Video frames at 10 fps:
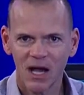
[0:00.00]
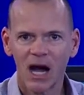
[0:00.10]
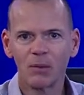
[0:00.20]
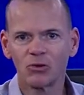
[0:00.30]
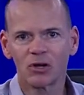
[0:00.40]

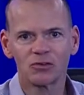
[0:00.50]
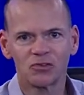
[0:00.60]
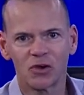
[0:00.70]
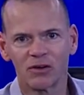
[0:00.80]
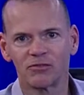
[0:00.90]
I'm Dr.
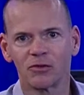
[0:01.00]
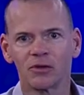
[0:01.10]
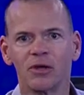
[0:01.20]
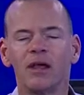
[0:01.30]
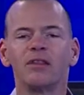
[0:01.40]
Scott Fuller.
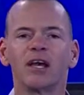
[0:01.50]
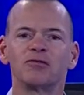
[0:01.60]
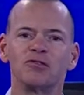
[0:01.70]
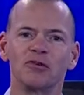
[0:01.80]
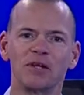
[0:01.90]
Thanks
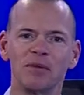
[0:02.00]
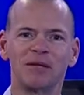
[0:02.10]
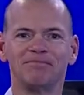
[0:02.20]
for joining me.